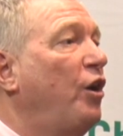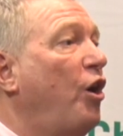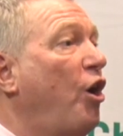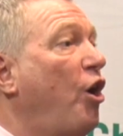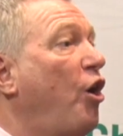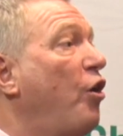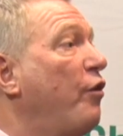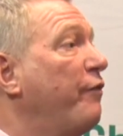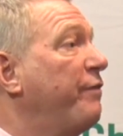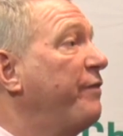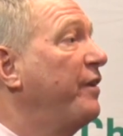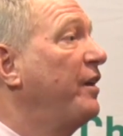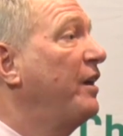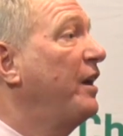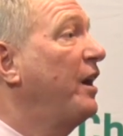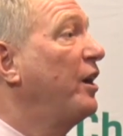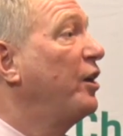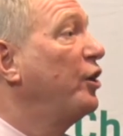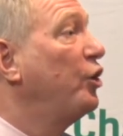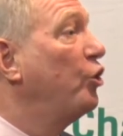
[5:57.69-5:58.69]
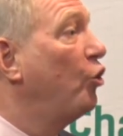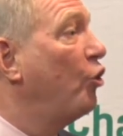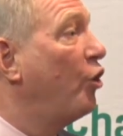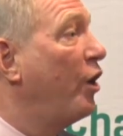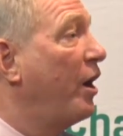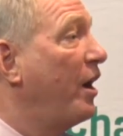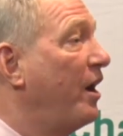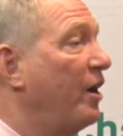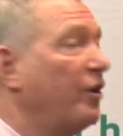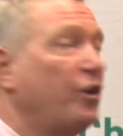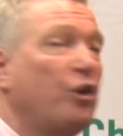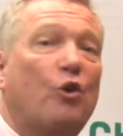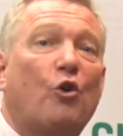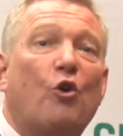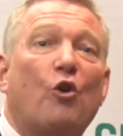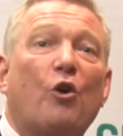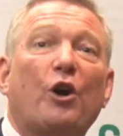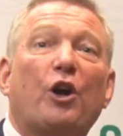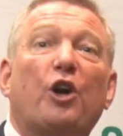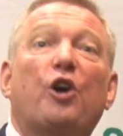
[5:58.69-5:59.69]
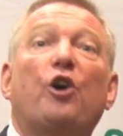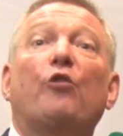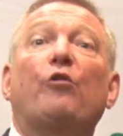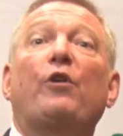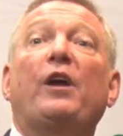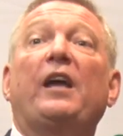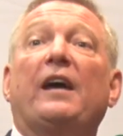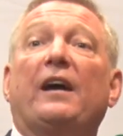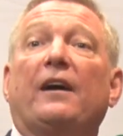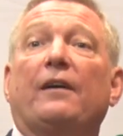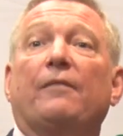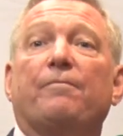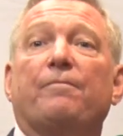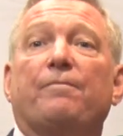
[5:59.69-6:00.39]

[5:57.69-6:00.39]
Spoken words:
of your career,